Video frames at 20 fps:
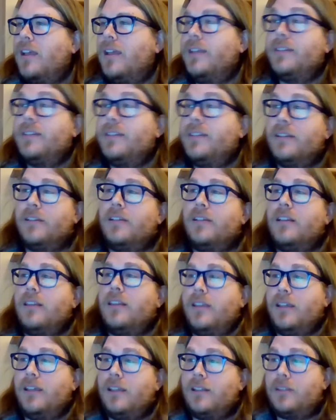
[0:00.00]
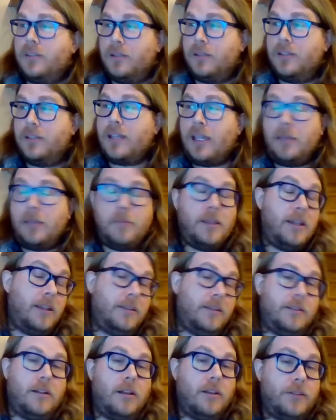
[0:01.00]
is there a link to
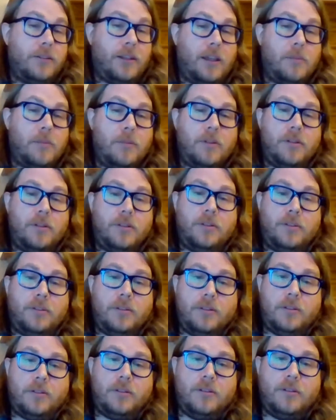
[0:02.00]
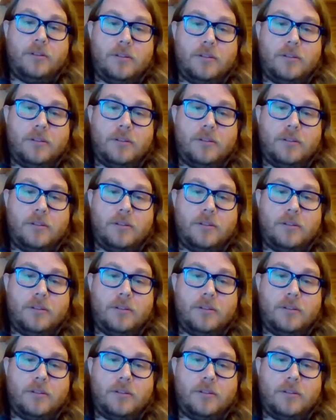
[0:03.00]
diabetes and Alzheimer's?